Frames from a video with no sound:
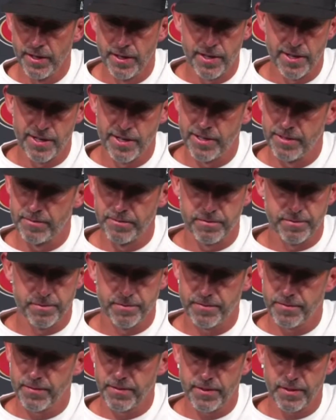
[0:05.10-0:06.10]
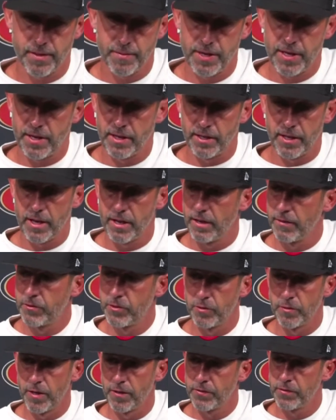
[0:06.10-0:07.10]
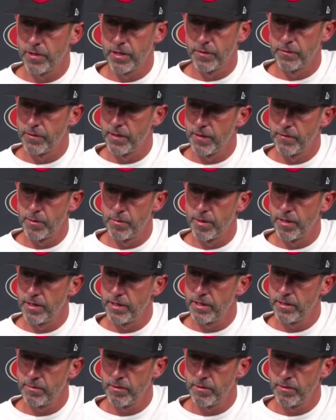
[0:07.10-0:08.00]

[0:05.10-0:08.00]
I mean, it got off to a rough start for everybody.